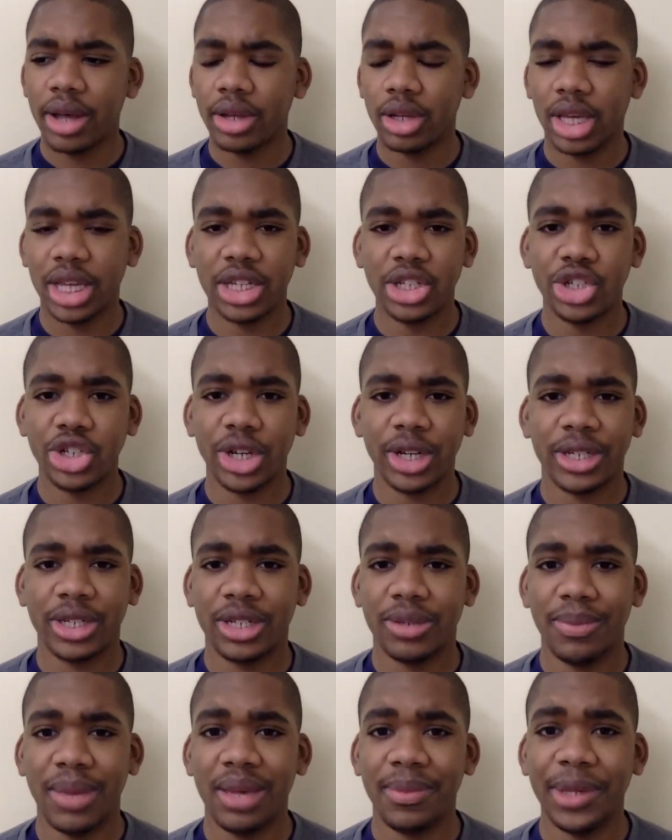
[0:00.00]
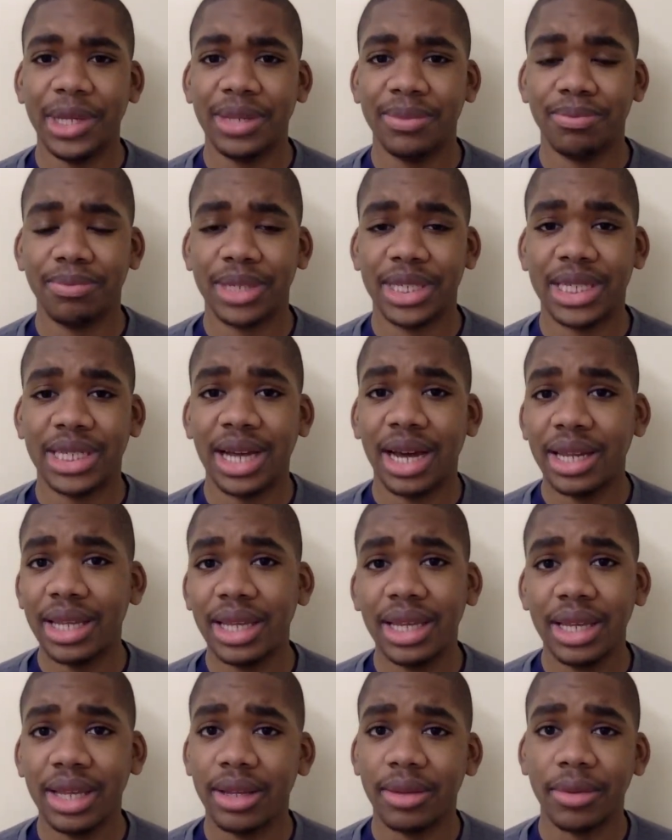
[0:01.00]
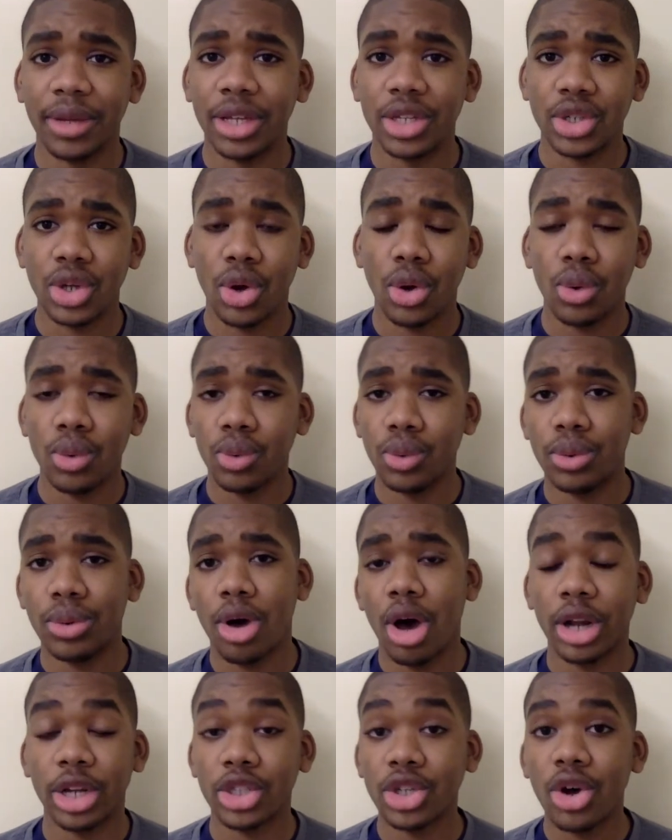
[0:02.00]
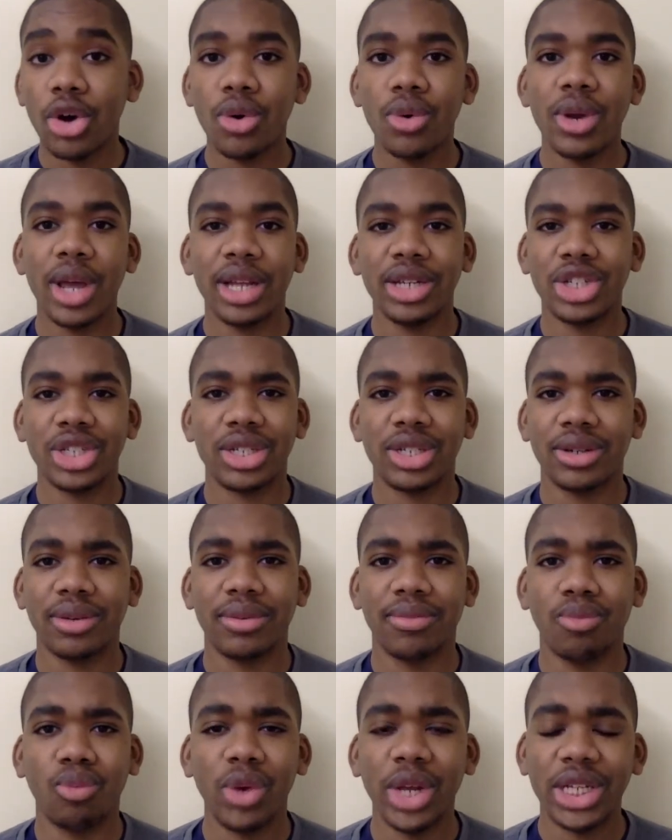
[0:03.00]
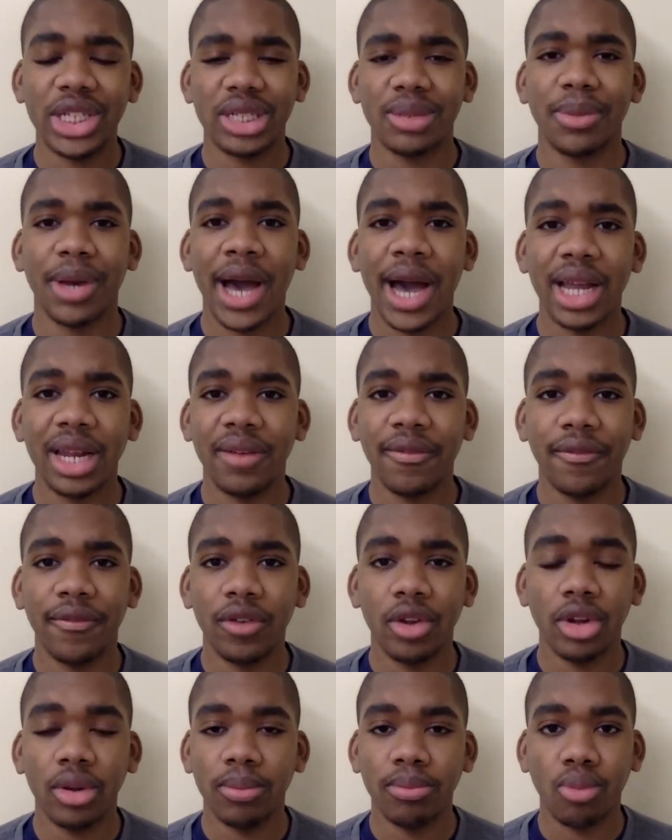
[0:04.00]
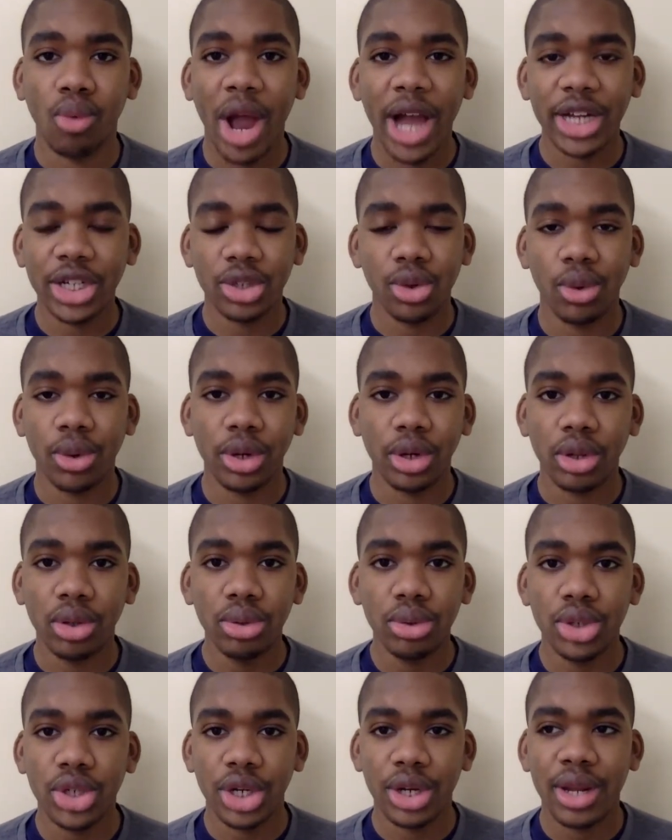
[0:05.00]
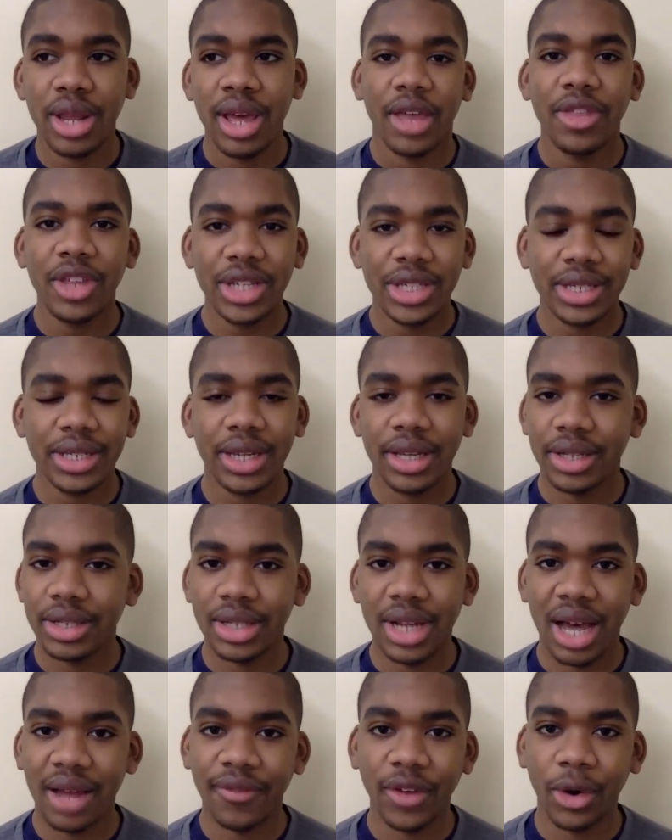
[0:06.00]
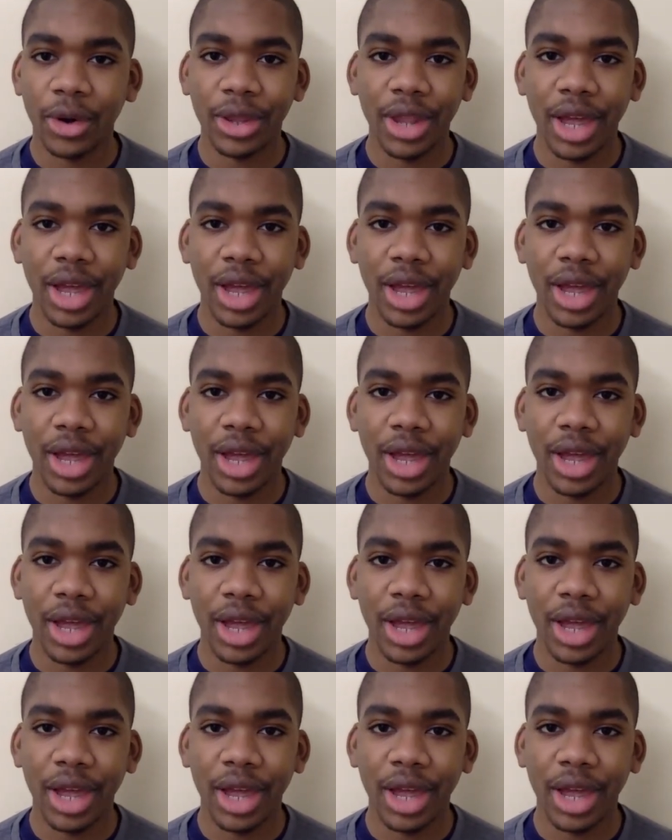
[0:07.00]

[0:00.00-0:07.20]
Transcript: can just maybe study on his own and just reach some kind of rational conclusion. This is not very